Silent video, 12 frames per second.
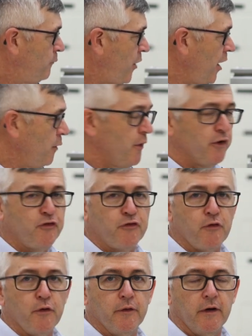
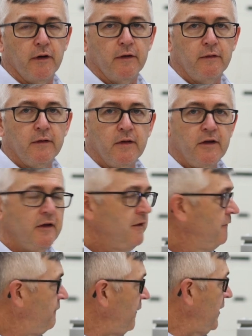extruder
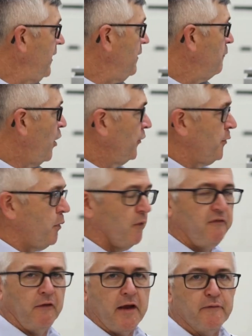feeding
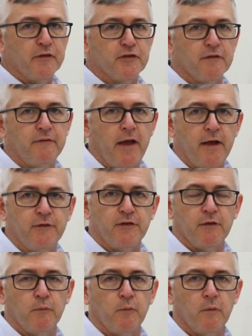multiple flavors of
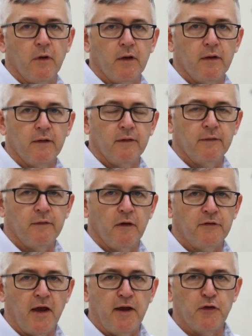heads that
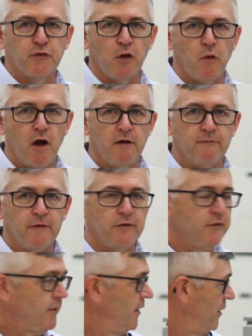Dynisco
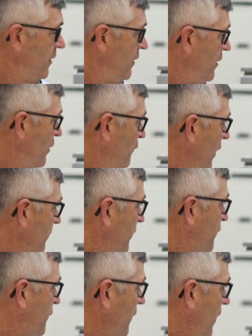offers. We have
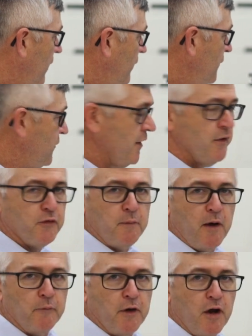this continuous
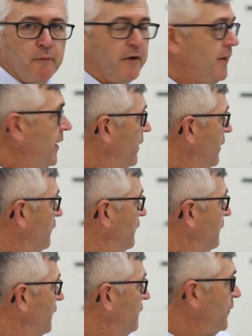melt rheometer here,
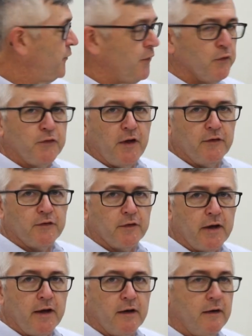the visco
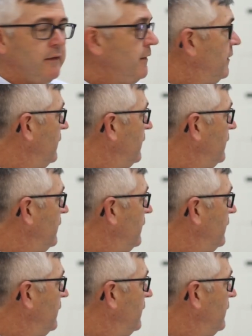sensor here,